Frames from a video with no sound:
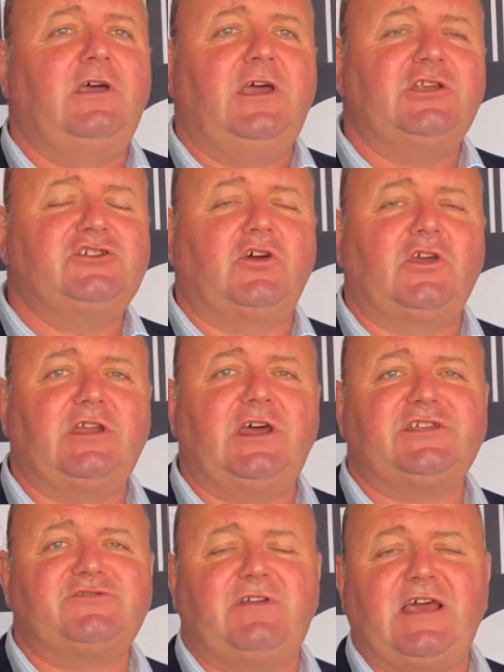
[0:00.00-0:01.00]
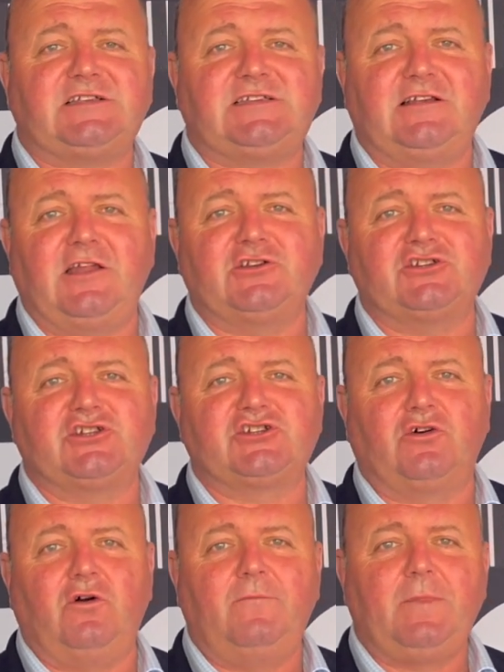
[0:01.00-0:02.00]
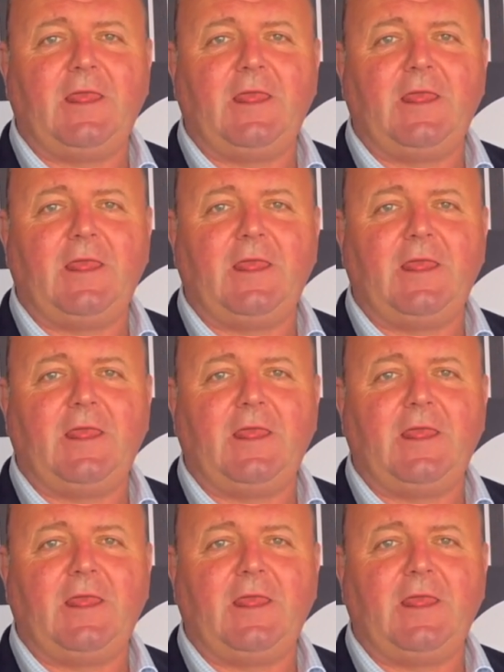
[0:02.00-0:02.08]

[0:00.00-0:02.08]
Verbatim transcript: enjoying a nice relaxing lunch ashore,